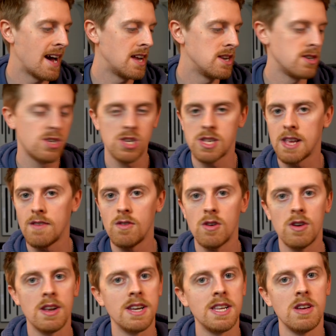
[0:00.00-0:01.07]
and just
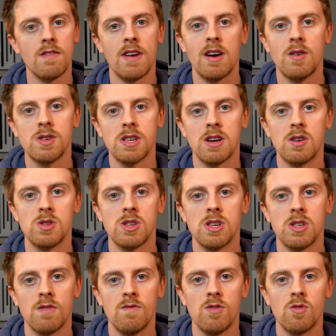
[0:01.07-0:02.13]
give you an idea of how it
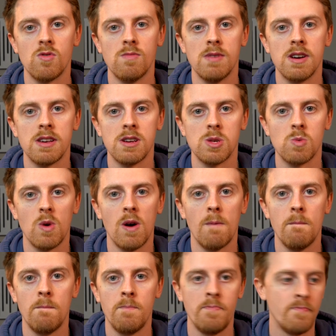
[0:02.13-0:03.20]
sounds as a vocal mic as
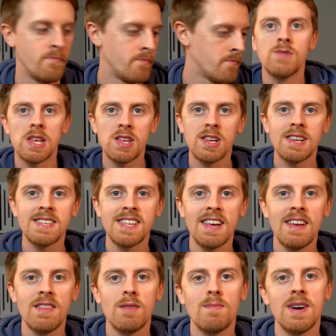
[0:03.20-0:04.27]
well. So as you can
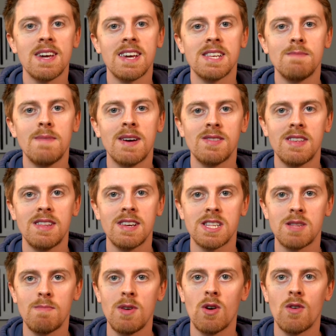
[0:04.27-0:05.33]
see, the mic is mounted next
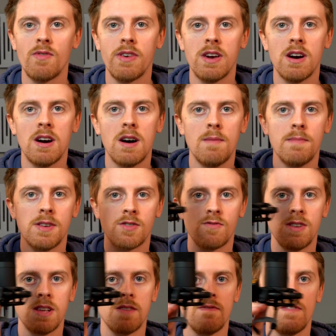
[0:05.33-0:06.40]
to me on the arm. It's
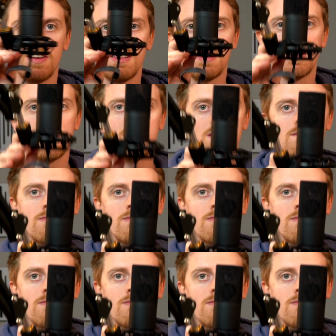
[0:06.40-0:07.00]
really convenient,